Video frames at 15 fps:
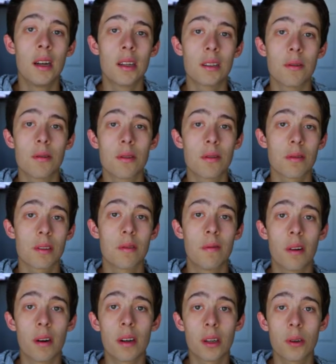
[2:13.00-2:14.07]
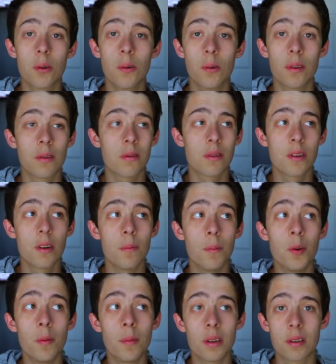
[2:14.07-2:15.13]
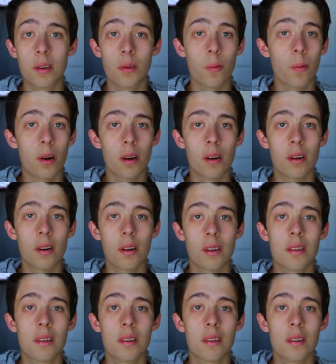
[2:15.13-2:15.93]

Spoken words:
So it just looks very cool and there's no movement to the water.